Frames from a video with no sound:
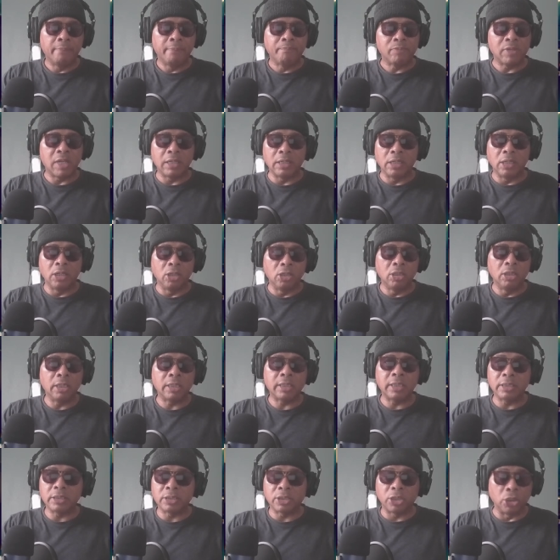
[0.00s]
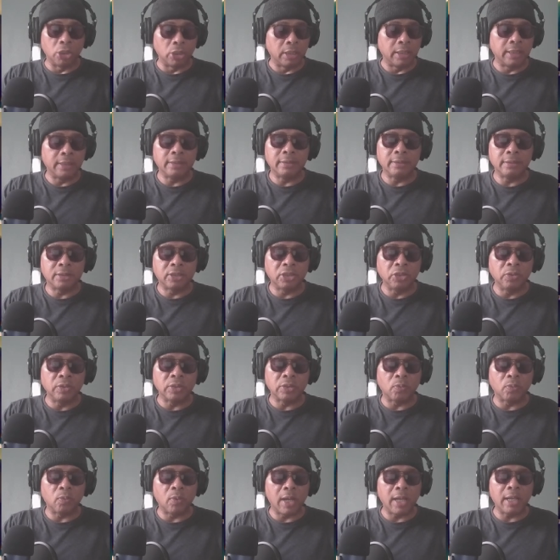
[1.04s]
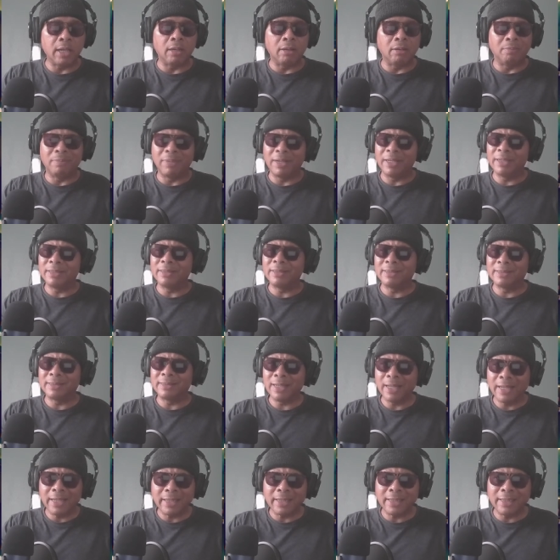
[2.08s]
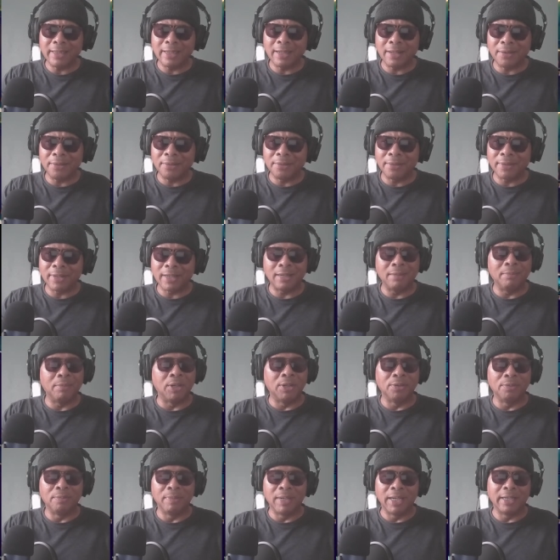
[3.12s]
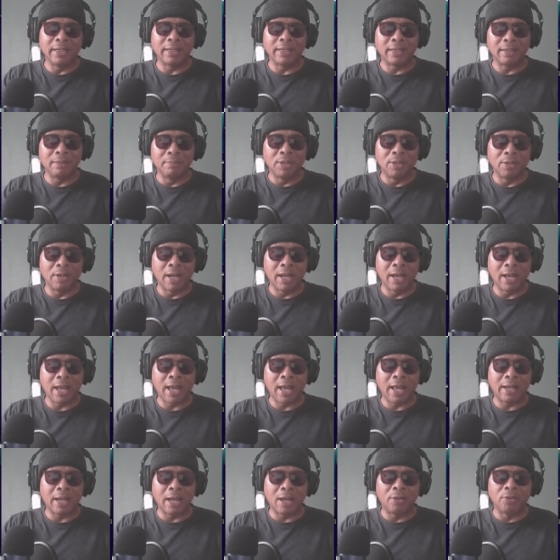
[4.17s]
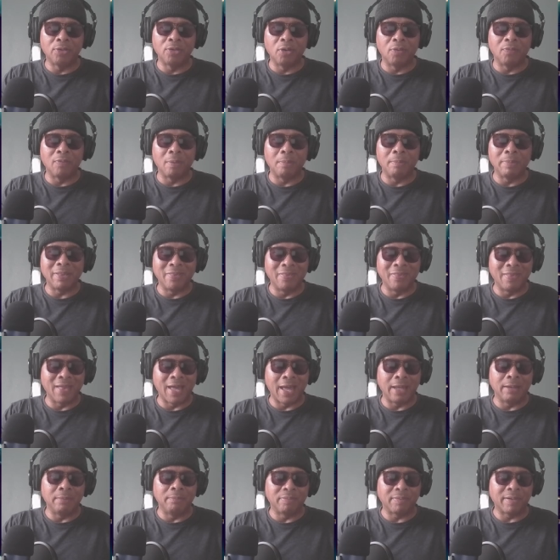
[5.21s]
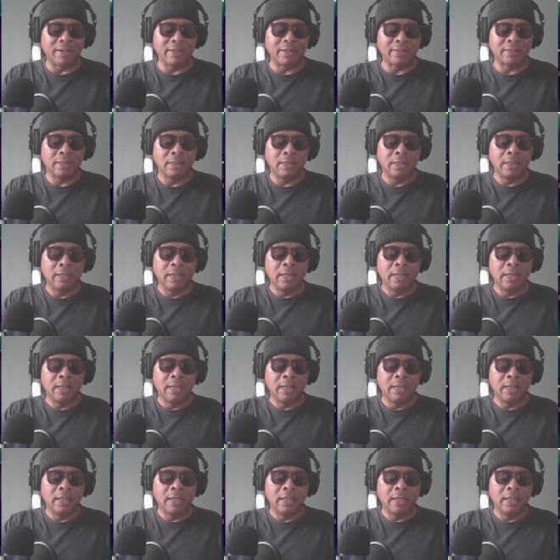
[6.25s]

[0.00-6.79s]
and the look is good too as well. But the singing though, come on, man, come on. I I, I don't know if I'm gonna be that impressed.